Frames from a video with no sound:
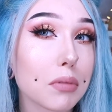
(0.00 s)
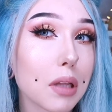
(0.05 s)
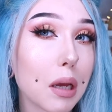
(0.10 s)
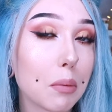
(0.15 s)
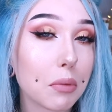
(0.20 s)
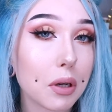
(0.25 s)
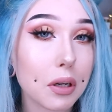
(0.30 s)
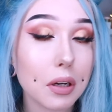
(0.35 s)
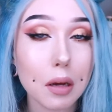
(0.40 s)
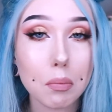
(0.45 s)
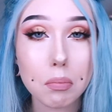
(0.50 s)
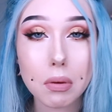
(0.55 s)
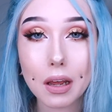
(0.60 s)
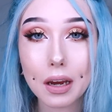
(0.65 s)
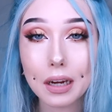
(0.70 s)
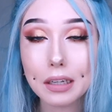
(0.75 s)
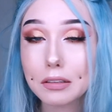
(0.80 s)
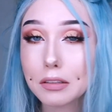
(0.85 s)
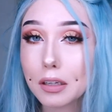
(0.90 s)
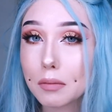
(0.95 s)
I'm gonna
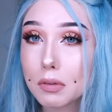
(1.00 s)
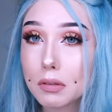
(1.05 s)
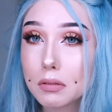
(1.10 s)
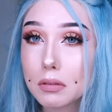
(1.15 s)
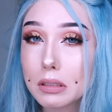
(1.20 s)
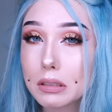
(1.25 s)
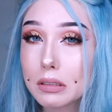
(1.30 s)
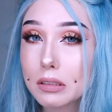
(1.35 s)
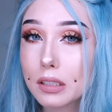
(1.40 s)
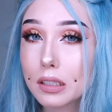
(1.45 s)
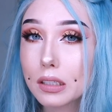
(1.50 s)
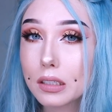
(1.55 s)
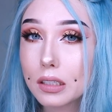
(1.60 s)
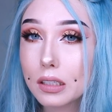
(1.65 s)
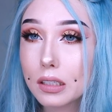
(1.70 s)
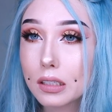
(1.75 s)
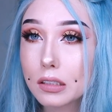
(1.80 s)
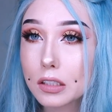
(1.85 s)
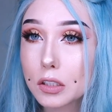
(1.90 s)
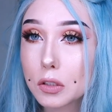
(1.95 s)
apply some of these
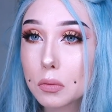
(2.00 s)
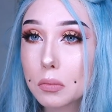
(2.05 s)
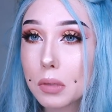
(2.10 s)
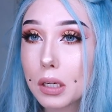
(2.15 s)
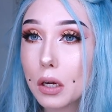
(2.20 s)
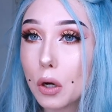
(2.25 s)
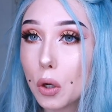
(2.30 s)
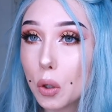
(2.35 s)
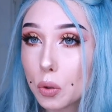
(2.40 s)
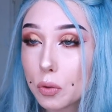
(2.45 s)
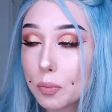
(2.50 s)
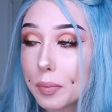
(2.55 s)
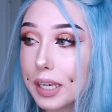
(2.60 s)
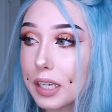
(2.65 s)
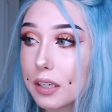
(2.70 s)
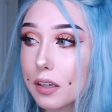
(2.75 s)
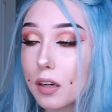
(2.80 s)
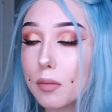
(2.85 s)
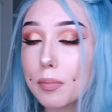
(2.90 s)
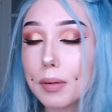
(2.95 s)
techniques to my own
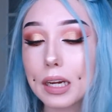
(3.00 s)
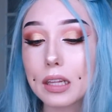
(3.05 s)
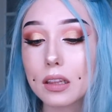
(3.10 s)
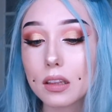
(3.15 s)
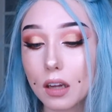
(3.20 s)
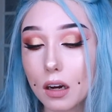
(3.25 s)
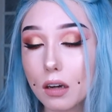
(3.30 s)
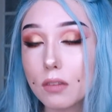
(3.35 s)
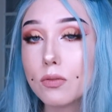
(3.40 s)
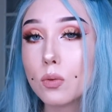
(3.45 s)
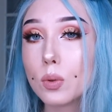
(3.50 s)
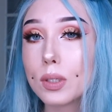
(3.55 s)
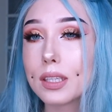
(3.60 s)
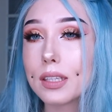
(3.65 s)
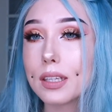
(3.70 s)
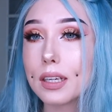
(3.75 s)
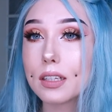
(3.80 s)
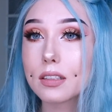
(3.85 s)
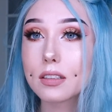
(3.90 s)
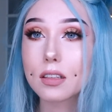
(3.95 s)
makeup. I love when
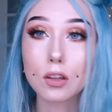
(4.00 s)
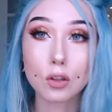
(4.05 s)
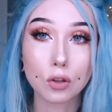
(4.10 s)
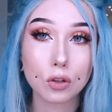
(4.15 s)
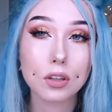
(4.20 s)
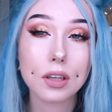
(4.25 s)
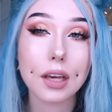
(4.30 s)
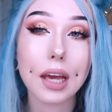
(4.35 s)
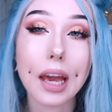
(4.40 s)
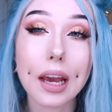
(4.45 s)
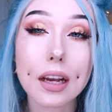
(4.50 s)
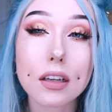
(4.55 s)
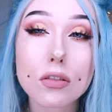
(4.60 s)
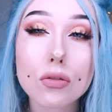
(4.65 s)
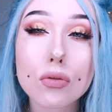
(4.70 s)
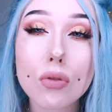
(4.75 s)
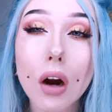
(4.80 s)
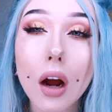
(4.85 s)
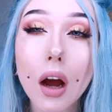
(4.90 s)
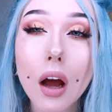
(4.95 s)
things look
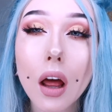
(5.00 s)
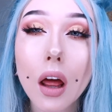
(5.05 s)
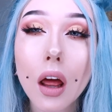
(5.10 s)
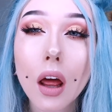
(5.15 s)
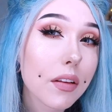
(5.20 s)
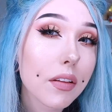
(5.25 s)
extra.